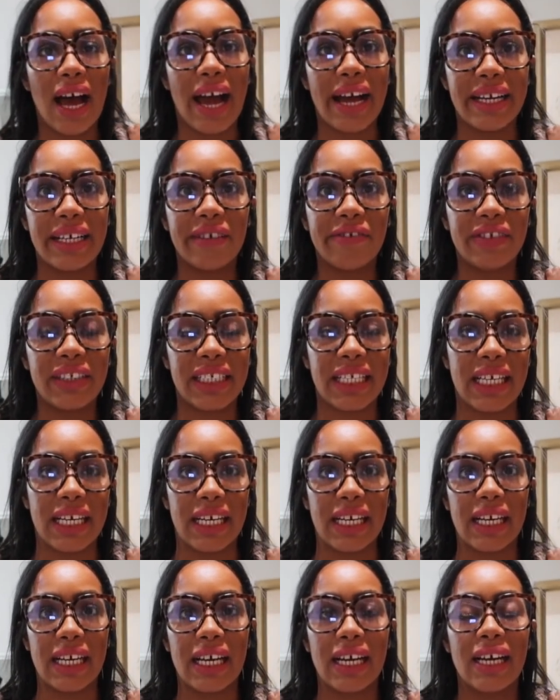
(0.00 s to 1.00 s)
kind of
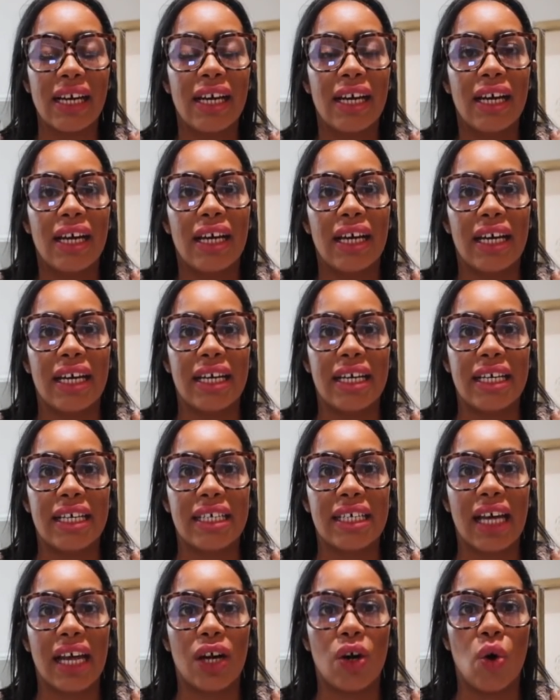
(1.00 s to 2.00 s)
tea
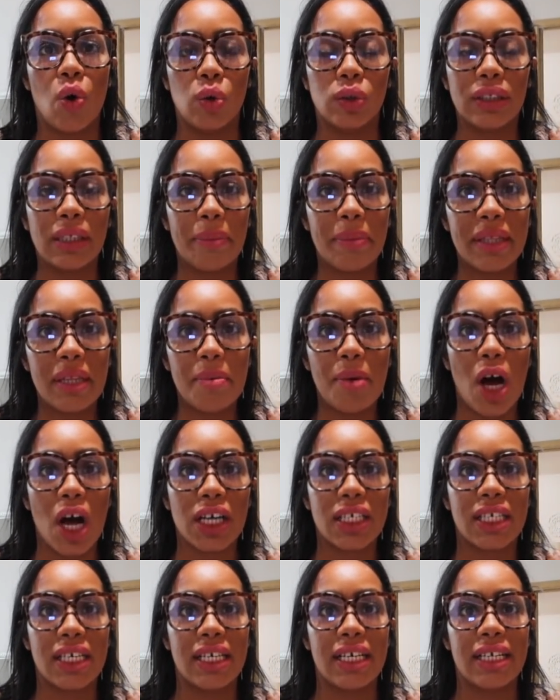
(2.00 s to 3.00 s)
is gonna hold up in the
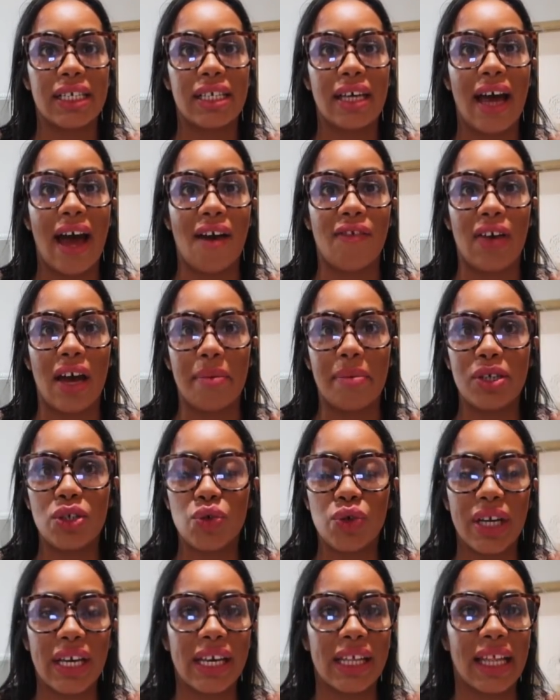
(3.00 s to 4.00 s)
boxes have I been
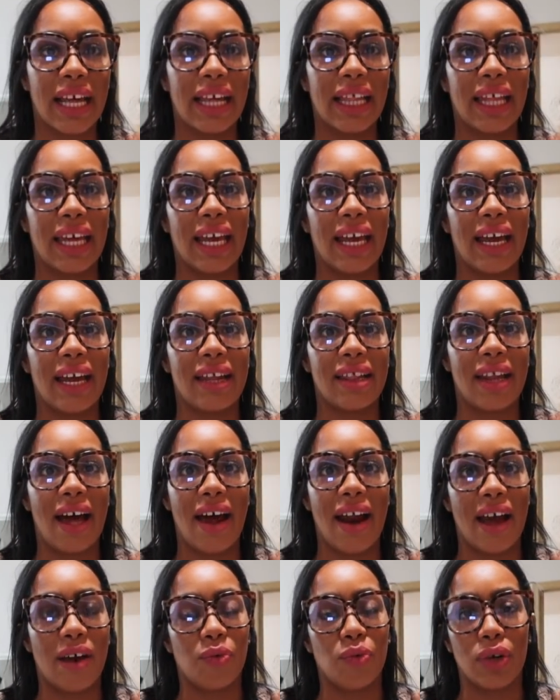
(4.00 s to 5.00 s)
drinking lately and
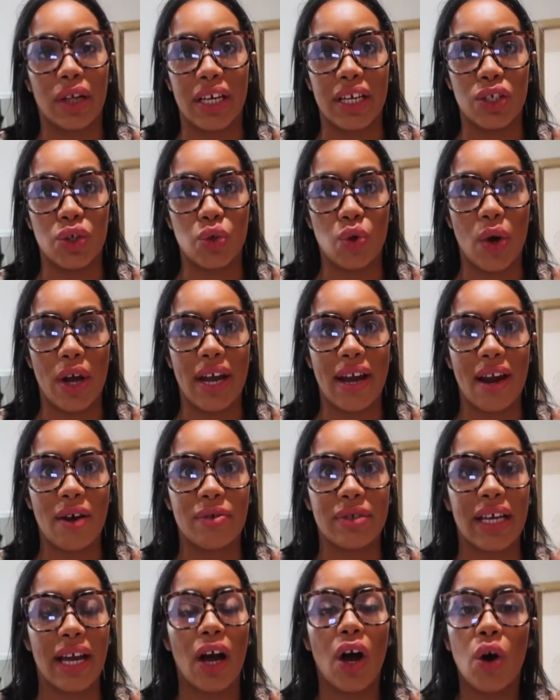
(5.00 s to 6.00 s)
that I really enjoy? And I
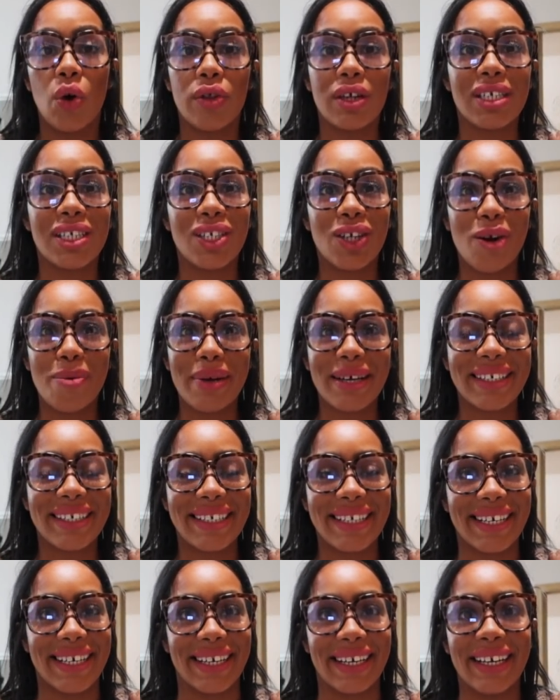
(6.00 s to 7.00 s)
was like, oh, the Starbucks
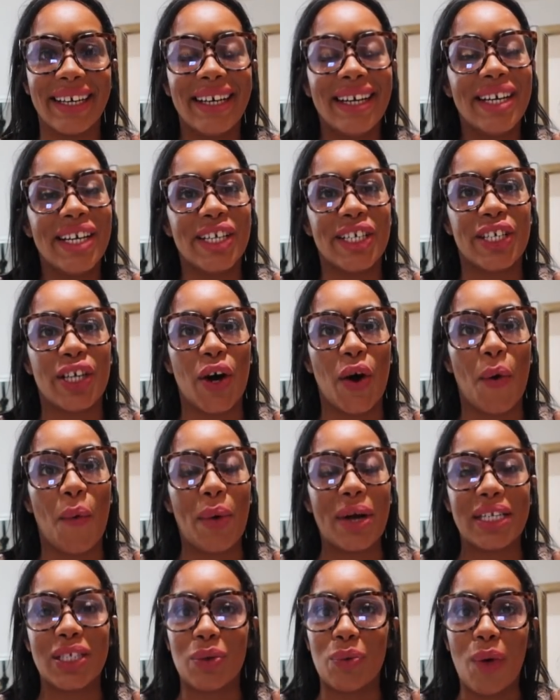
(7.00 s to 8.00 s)
tea. So
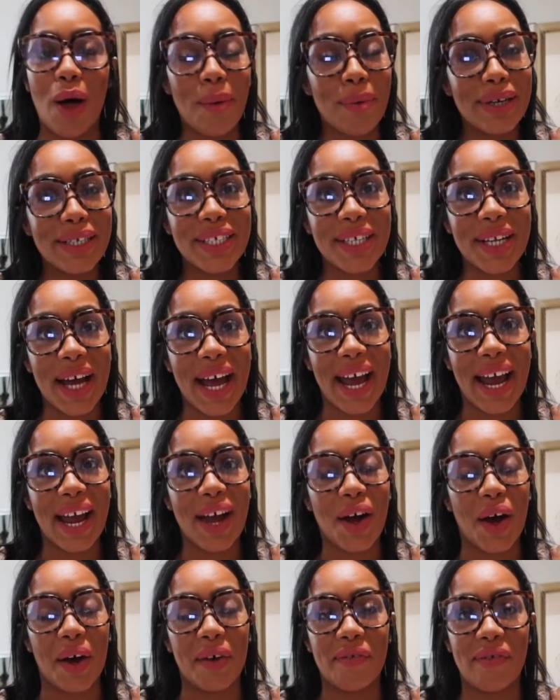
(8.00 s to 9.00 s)
went to Walmart
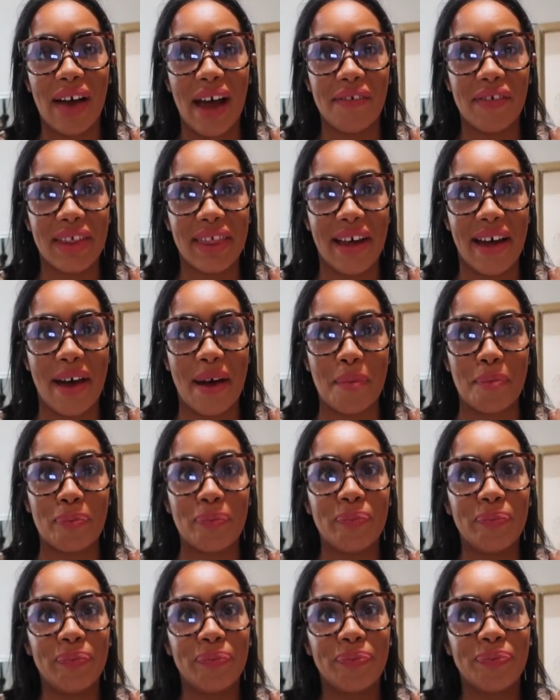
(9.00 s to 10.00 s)
tonight, got five of them.